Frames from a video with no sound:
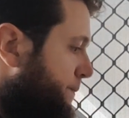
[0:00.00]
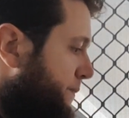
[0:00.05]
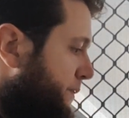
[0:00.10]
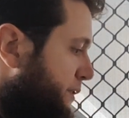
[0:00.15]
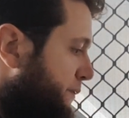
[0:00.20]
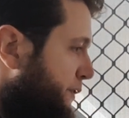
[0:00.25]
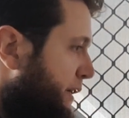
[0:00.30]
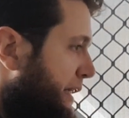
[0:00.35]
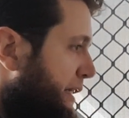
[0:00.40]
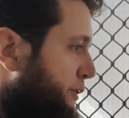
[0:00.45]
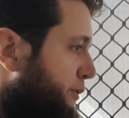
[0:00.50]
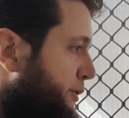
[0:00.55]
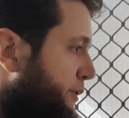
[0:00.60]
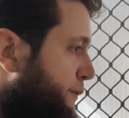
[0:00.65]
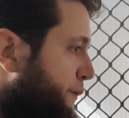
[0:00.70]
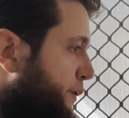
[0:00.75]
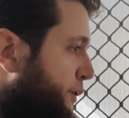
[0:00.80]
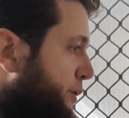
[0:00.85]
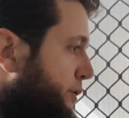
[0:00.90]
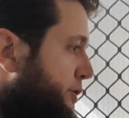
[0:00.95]
The value at the
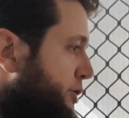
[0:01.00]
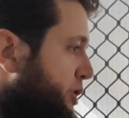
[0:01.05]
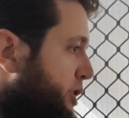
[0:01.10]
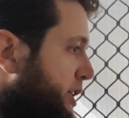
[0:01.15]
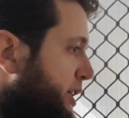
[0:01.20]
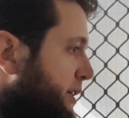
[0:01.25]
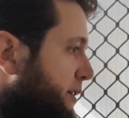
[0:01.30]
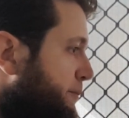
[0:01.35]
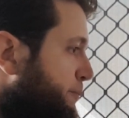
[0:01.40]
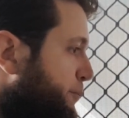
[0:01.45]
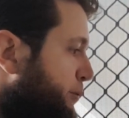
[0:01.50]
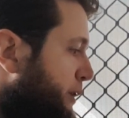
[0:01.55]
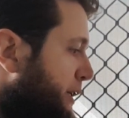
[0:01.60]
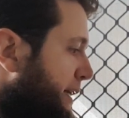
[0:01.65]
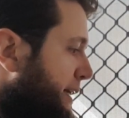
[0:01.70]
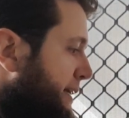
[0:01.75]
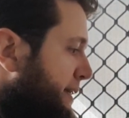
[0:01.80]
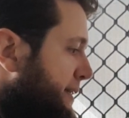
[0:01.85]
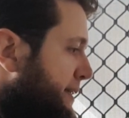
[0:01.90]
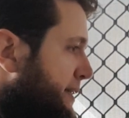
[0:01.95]
first year
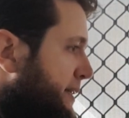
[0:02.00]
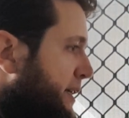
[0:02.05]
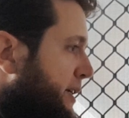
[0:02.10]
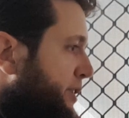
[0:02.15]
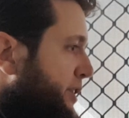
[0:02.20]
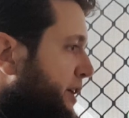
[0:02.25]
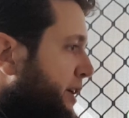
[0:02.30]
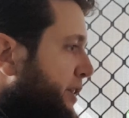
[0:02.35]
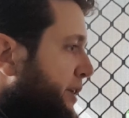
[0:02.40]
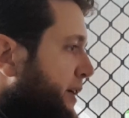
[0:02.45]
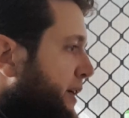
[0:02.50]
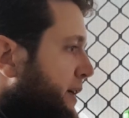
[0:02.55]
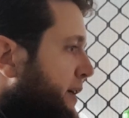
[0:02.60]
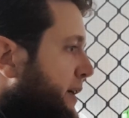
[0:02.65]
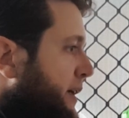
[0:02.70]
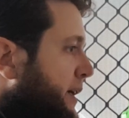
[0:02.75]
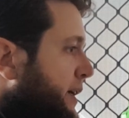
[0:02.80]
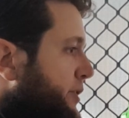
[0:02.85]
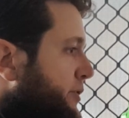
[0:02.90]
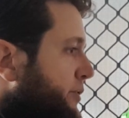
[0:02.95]
plus another
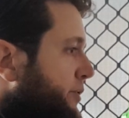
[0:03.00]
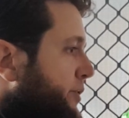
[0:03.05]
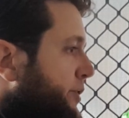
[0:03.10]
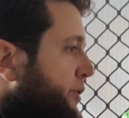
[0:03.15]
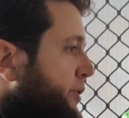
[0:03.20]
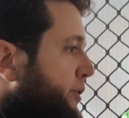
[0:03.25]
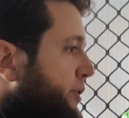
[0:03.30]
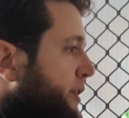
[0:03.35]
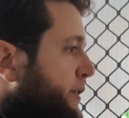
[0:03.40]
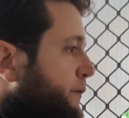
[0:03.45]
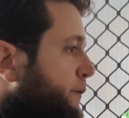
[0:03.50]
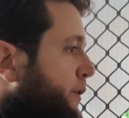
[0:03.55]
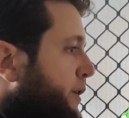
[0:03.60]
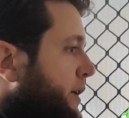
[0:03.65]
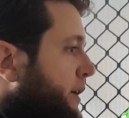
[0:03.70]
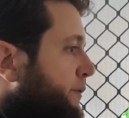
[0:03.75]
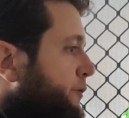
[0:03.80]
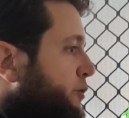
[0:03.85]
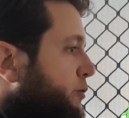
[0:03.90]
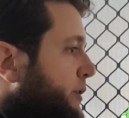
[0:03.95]

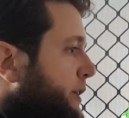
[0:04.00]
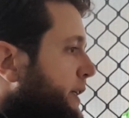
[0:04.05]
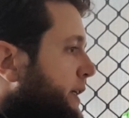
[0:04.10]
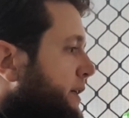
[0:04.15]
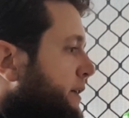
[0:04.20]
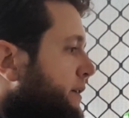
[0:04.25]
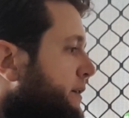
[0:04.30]
135.20.